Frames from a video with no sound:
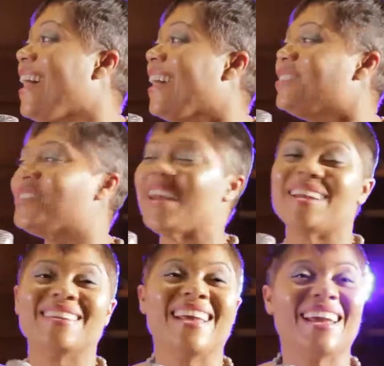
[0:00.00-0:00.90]
and,
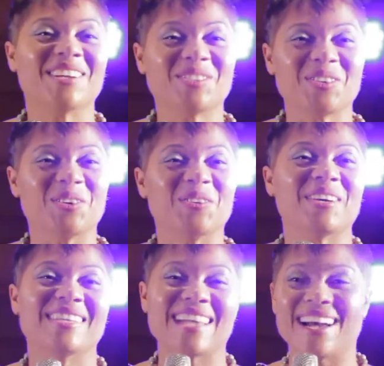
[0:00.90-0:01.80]
and Andrew
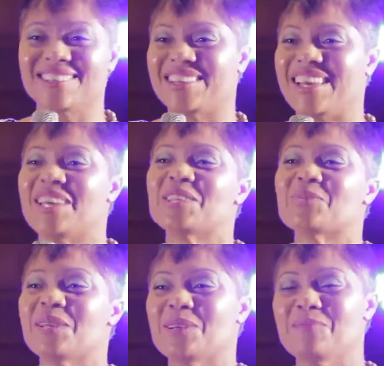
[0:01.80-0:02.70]
is actually, he's
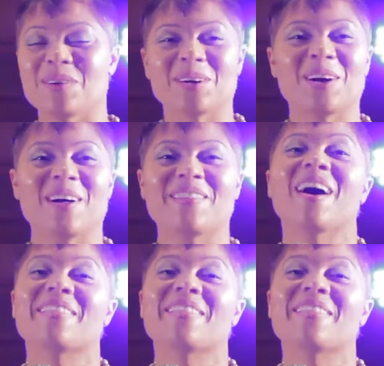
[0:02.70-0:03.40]
written a book called The